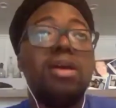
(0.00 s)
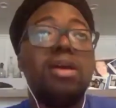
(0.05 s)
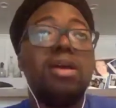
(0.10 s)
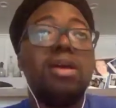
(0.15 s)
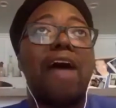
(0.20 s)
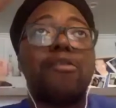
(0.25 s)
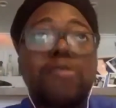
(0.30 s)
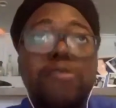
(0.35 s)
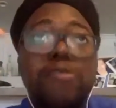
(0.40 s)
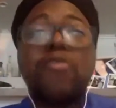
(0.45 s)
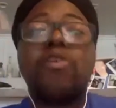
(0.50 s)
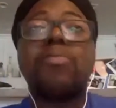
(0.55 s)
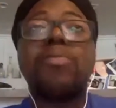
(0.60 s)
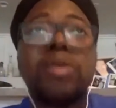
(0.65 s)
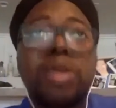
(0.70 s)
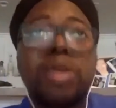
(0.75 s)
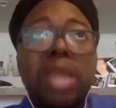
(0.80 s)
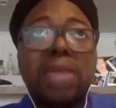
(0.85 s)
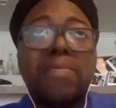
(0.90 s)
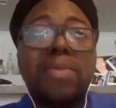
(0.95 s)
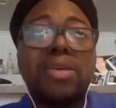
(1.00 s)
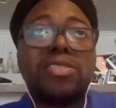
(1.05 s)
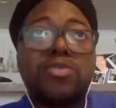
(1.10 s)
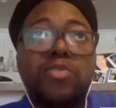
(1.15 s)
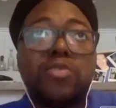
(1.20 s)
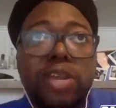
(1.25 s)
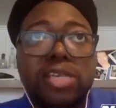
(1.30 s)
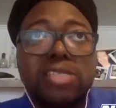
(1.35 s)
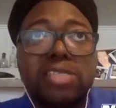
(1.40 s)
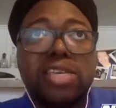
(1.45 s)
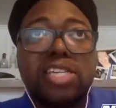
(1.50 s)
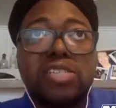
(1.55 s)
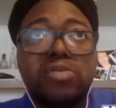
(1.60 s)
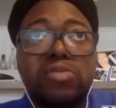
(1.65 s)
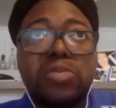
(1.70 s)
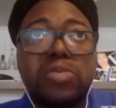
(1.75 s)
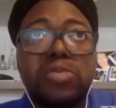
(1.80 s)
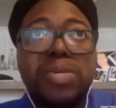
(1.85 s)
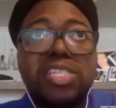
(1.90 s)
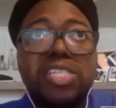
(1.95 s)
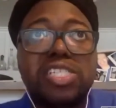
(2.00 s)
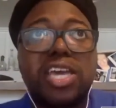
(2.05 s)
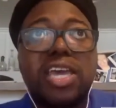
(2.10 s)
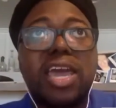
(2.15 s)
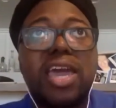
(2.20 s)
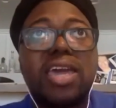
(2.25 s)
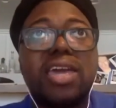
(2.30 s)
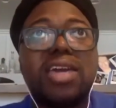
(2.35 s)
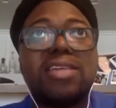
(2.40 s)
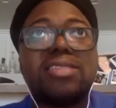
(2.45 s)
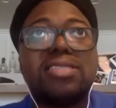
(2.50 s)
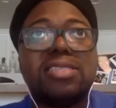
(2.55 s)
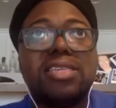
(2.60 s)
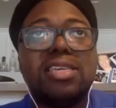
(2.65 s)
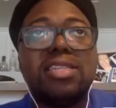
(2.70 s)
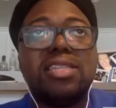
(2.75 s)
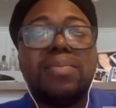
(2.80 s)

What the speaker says: our former name as an organization was BJASC,